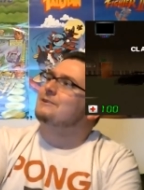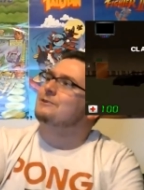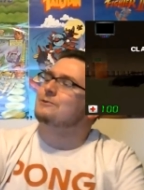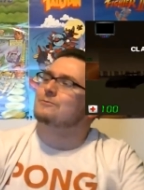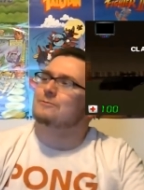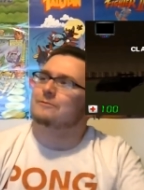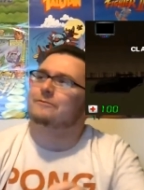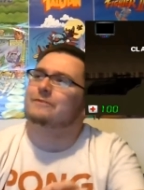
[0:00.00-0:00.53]

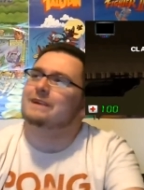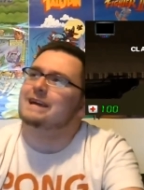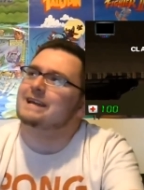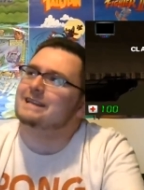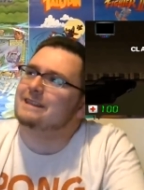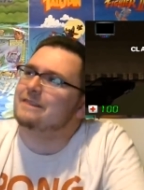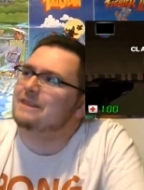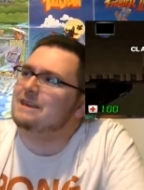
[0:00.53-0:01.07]
to
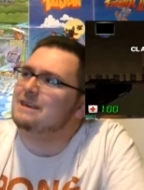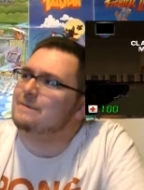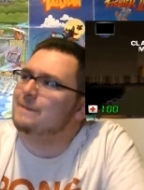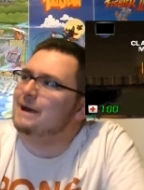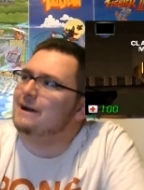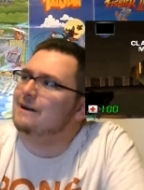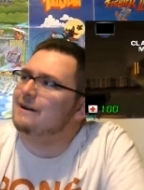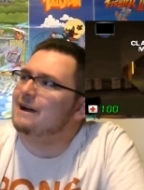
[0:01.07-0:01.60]
reflect and think
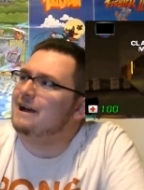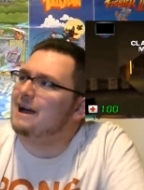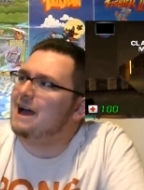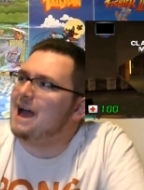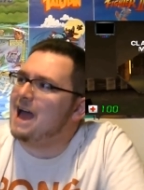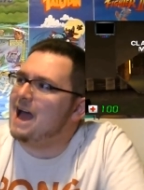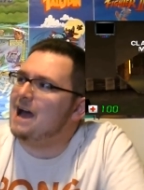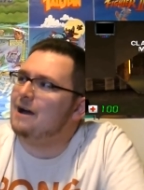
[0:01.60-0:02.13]
about
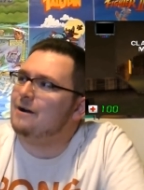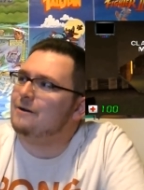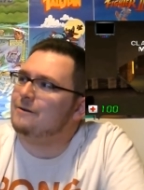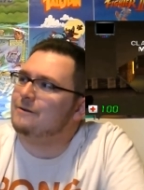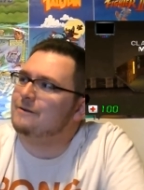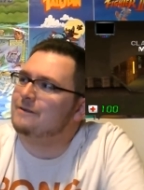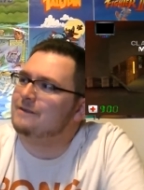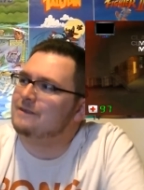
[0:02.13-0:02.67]

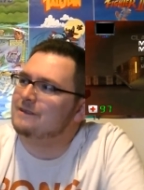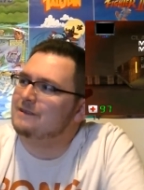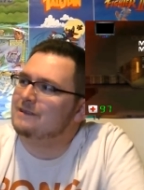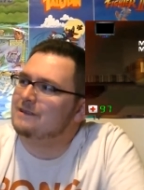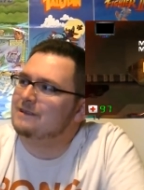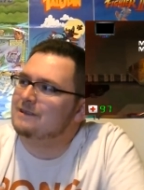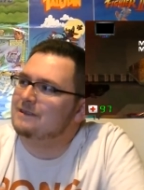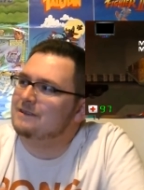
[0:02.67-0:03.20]
how
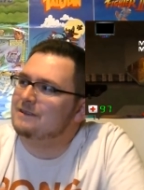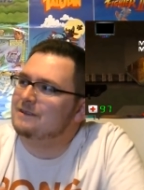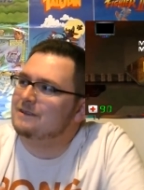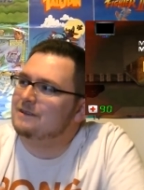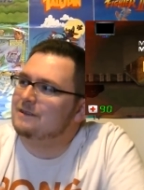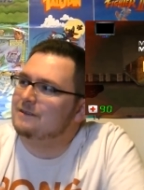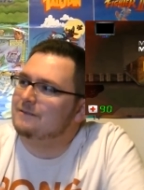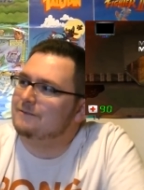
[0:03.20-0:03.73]

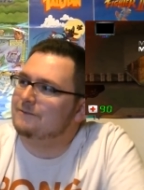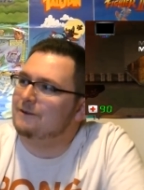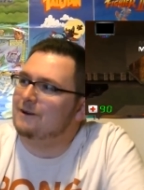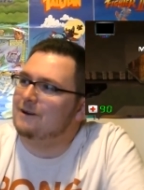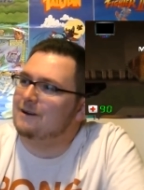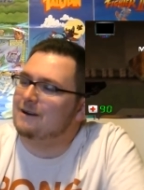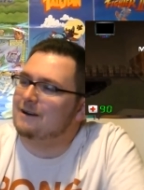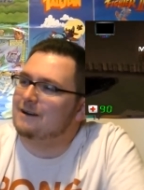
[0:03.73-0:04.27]

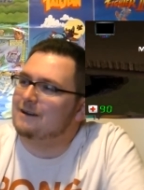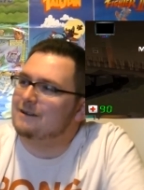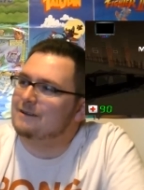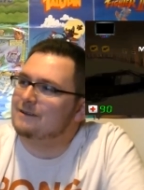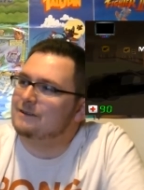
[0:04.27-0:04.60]
far